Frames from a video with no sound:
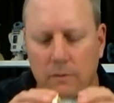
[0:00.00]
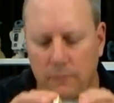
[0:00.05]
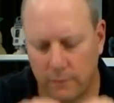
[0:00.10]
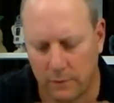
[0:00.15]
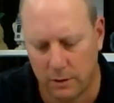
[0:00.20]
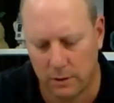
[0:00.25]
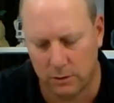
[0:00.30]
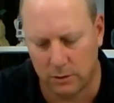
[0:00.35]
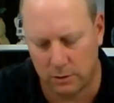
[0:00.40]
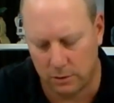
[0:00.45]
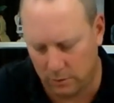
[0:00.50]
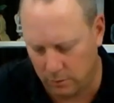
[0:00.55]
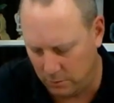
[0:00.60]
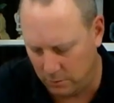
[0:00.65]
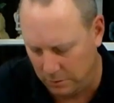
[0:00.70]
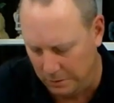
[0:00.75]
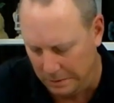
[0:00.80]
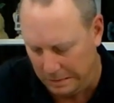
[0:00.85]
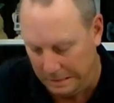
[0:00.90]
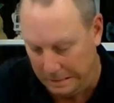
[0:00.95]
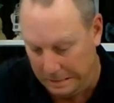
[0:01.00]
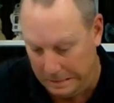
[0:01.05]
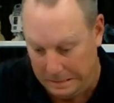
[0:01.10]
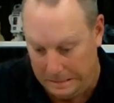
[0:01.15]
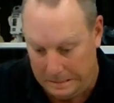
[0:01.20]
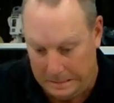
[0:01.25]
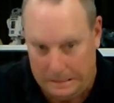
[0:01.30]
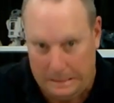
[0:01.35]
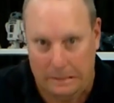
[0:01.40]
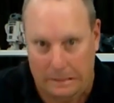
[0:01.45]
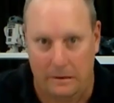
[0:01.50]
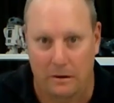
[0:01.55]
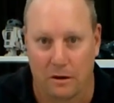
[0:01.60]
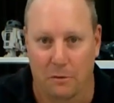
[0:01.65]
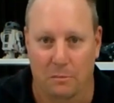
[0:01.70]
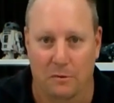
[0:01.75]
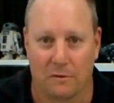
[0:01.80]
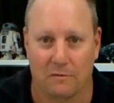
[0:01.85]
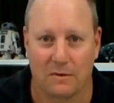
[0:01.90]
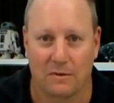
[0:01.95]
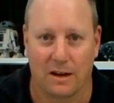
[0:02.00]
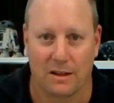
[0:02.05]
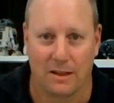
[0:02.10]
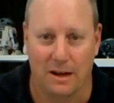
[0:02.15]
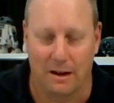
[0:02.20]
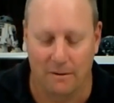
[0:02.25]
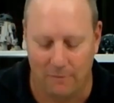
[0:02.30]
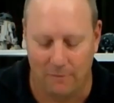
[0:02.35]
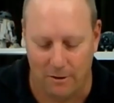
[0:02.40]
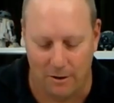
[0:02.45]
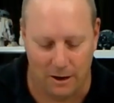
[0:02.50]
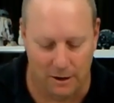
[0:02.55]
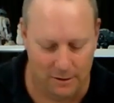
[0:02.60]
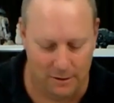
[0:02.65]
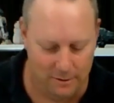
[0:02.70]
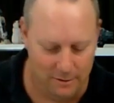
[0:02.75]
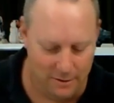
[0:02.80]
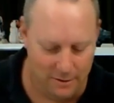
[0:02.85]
That's if I've done that right.